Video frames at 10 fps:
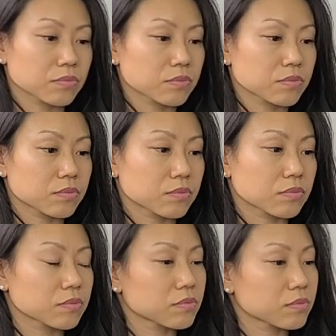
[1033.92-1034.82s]

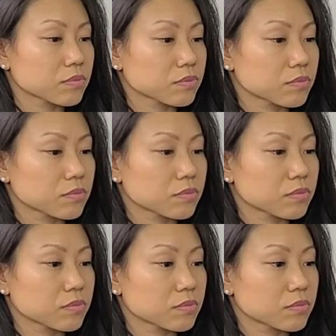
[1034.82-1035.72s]

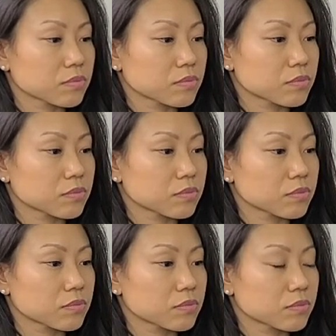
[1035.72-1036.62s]

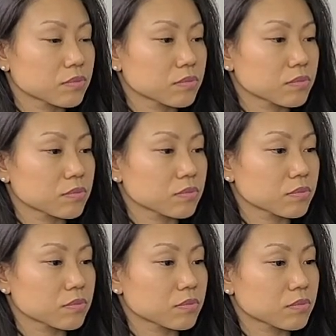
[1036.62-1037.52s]

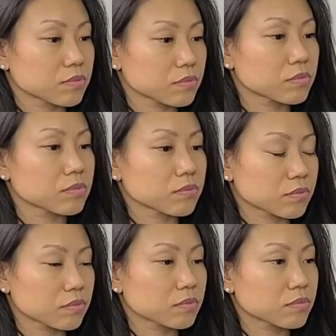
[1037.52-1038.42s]

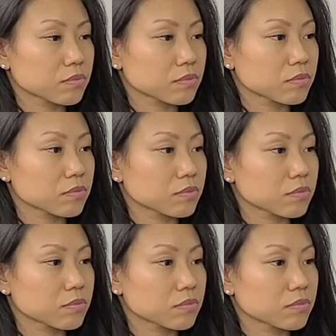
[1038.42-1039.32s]

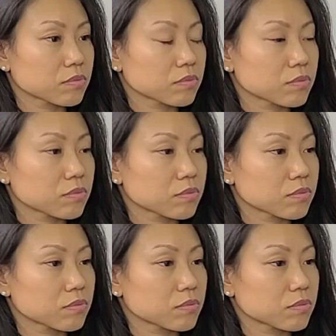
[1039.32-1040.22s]

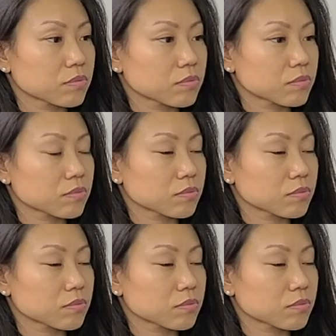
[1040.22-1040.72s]
(not speaking)